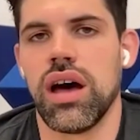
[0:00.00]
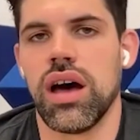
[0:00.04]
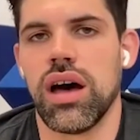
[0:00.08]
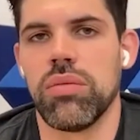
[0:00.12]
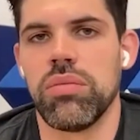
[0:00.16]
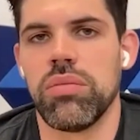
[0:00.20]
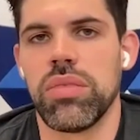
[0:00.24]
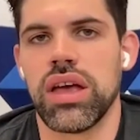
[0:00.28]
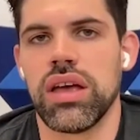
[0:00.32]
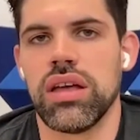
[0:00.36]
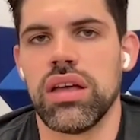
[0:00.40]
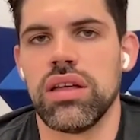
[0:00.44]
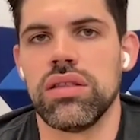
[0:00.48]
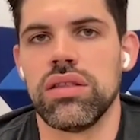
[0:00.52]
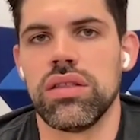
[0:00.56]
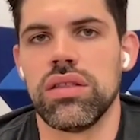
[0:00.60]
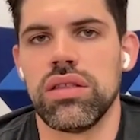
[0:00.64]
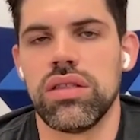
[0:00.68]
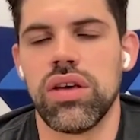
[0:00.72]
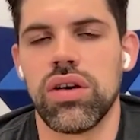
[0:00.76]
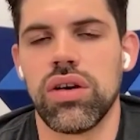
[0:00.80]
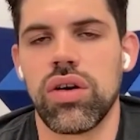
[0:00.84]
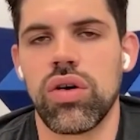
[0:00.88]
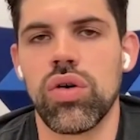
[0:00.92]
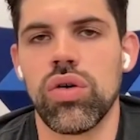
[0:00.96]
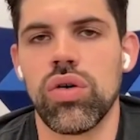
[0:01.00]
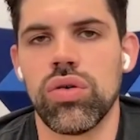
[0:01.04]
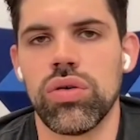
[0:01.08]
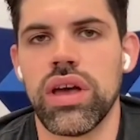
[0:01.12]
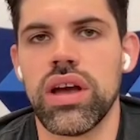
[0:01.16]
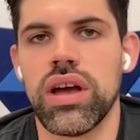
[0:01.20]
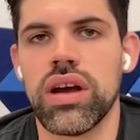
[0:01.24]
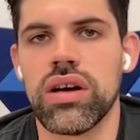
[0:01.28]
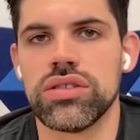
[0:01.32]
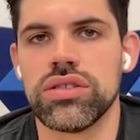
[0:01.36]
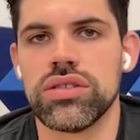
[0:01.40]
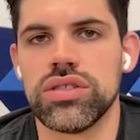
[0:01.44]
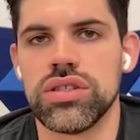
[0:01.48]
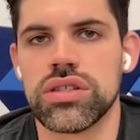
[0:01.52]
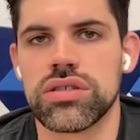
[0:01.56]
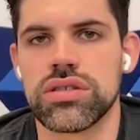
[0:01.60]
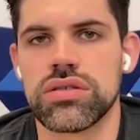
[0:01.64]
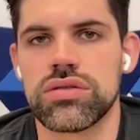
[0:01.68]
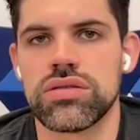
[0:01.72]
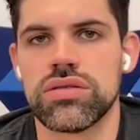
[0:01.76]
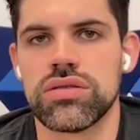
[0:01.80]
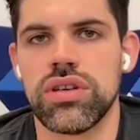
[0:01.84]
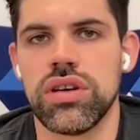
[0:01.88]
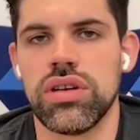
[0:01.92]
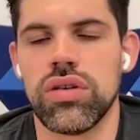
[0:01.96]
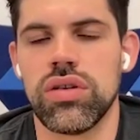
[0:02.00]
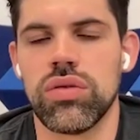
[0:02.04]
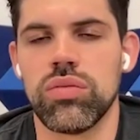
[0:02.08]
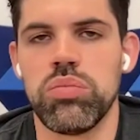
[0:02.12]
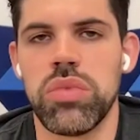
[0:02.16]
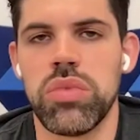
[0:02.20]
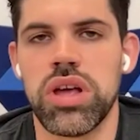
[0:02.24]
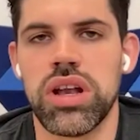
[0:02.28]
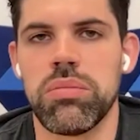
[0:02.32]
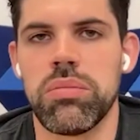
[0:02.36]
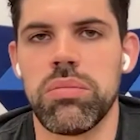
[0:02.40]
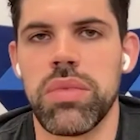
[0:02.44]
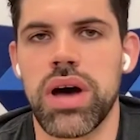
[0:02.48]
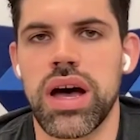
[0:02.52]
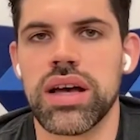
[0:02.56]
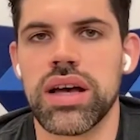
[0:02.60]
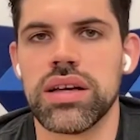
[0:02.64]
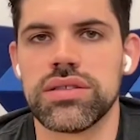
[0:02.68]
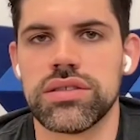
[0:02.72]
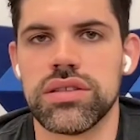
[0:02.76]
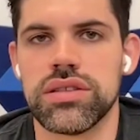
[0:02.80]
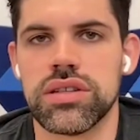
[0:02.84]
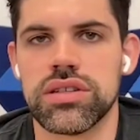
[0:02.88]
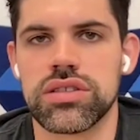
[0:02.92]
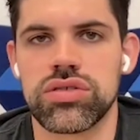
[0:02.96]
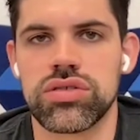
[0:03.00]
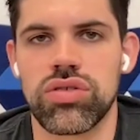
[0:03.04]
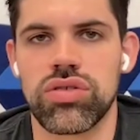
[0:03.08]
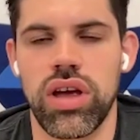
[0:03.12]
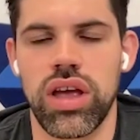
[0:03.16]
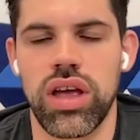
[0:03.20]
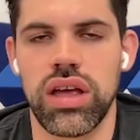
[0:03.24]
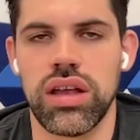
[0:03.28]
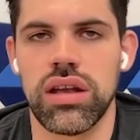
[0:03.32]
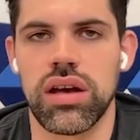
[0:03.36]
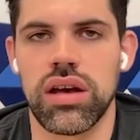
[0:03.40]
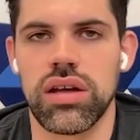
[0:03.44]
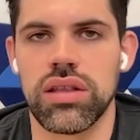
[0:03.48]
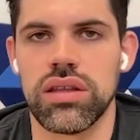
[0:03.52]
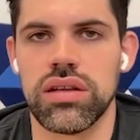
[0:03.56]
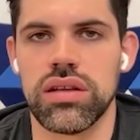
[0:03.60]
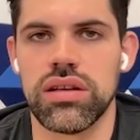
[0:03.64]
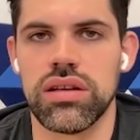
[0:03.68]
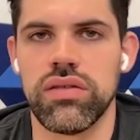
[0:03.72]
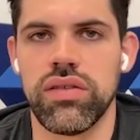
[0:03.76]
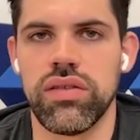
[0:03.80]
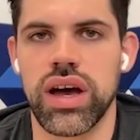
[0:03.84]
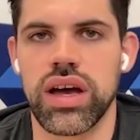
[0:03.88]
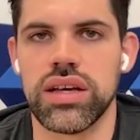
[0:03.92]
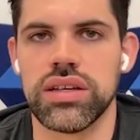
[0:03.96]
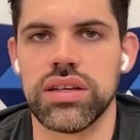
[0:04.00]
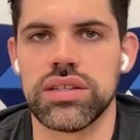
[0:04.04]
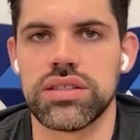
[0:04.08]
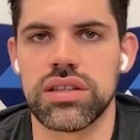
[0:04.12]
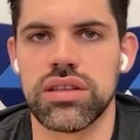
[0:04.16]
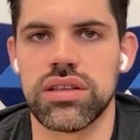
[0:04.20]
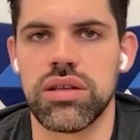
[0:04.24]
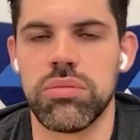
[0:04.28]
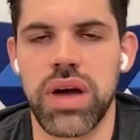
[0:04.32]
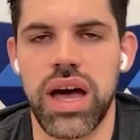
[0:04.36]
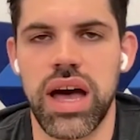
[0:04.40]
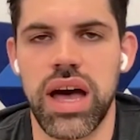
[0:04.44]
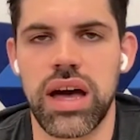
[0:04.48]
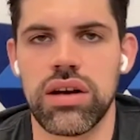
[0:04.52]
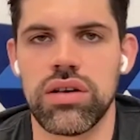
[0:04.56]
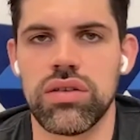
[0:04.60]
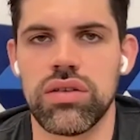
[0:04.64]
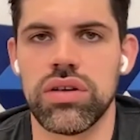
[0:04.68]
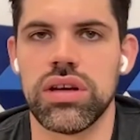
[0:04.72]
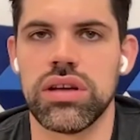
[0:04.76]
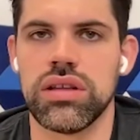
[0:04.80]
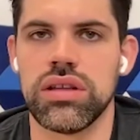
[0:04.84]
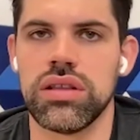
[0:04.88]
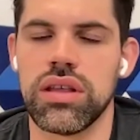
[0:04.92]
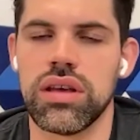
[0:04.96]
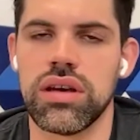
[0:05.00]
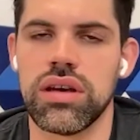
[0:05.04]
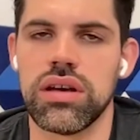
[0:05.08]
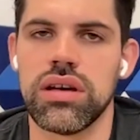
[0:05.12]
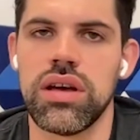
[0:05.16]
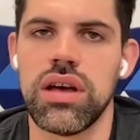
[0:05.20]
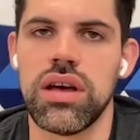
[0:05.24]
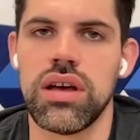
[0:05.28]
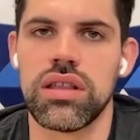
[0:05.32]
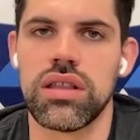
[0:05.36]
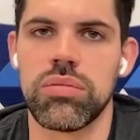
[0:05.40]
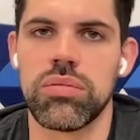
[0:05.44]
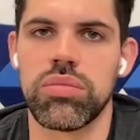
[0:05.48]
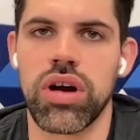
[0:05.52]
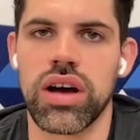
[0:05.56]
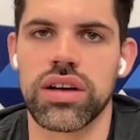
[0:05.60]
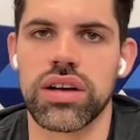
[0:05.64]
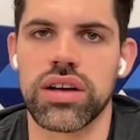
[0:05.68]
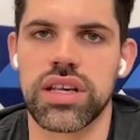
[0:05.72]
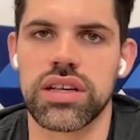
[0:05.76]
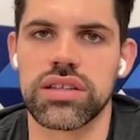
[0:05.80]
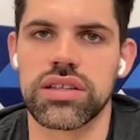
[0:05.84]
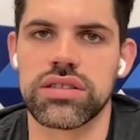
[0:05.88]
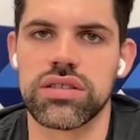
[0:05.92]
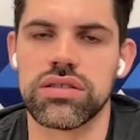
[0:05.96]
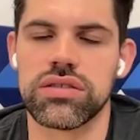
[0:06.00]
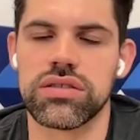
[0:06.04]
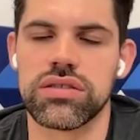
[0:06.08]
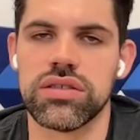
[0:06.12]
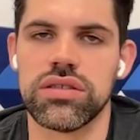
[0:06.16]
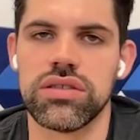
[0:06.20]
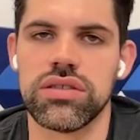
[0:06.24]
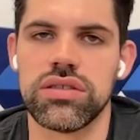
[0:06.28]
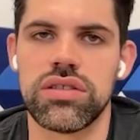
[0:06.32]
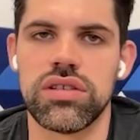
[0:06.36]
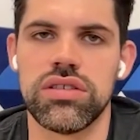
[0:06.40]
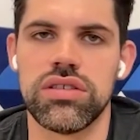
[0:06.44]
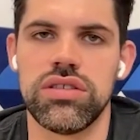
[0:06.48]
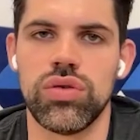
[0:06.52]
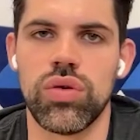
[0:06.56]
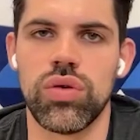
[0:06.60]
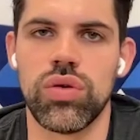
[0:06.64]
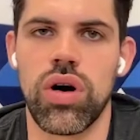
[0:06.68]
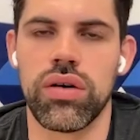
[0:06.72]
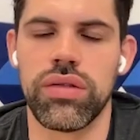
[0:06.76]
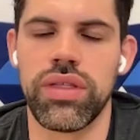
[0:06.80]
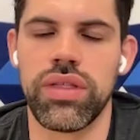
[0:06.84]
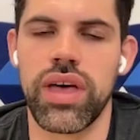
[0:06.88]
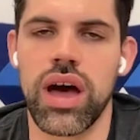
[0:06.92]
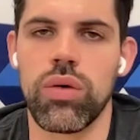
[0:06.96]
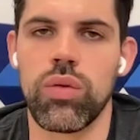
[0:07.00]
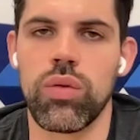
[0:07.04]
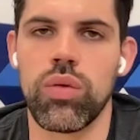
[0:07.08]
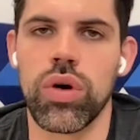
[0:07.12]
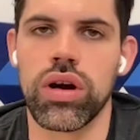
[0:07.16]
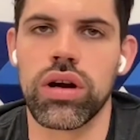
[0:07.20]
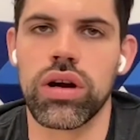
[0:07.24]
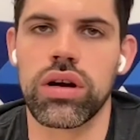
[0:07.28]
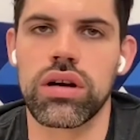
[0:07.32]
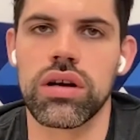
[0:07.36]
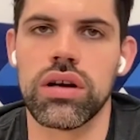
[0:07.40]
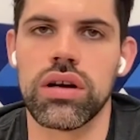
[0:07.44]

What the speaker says: And the goal there is just, minimize the strain on the device and the battery and the processor to do all that work.